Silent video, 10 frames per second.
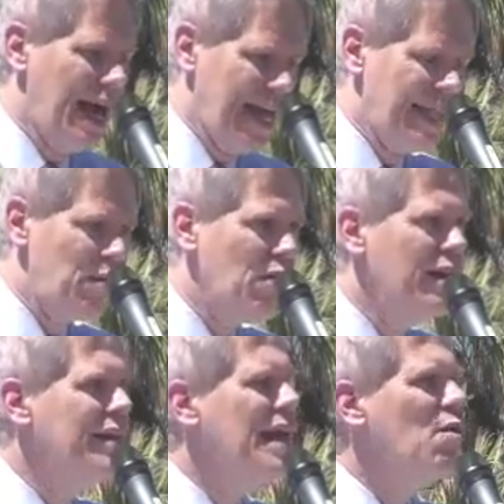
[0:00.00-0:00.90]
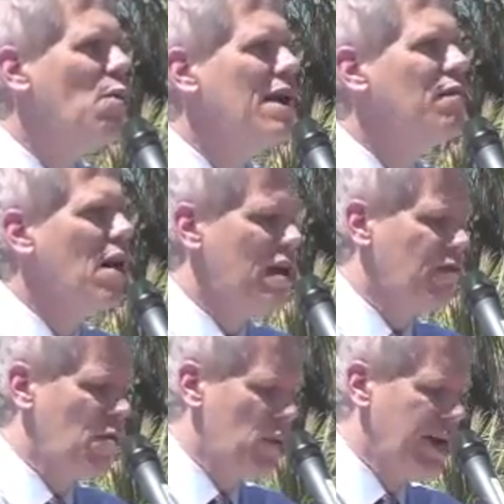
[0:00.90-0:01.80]
and they were going to take away a lot
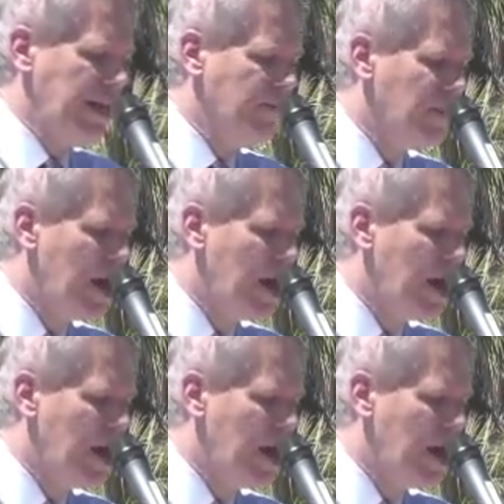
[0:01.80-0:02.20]
of our money.